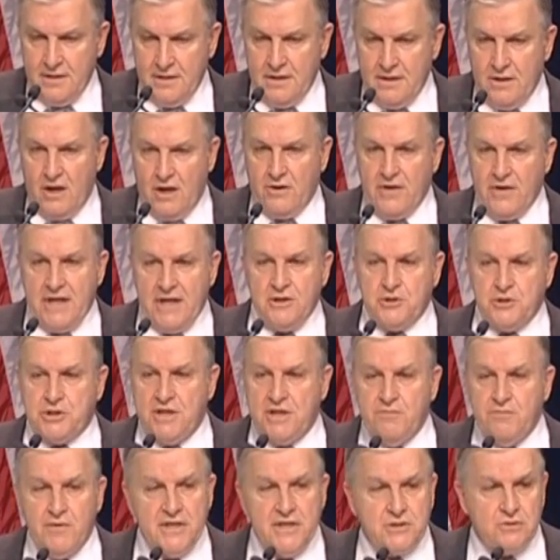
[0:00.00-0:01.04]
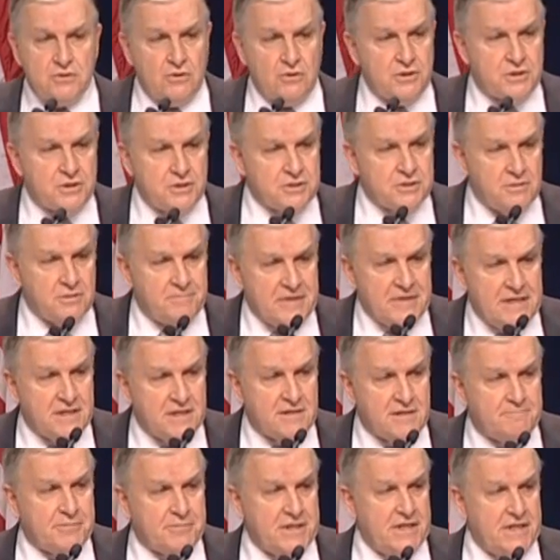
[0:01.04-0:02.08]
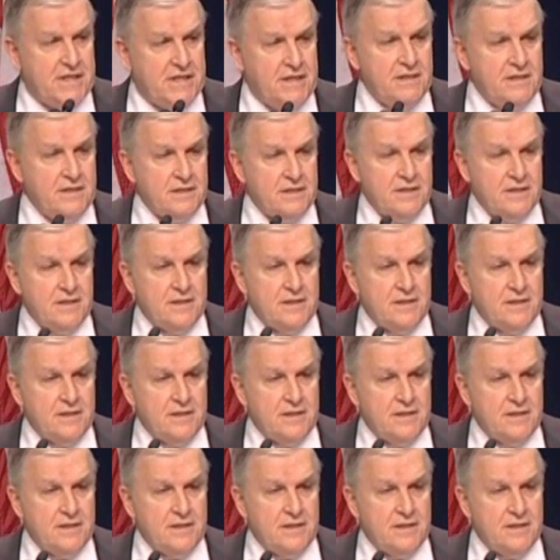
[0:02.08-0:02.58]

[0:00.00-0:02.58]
Our energy resources are being depleted.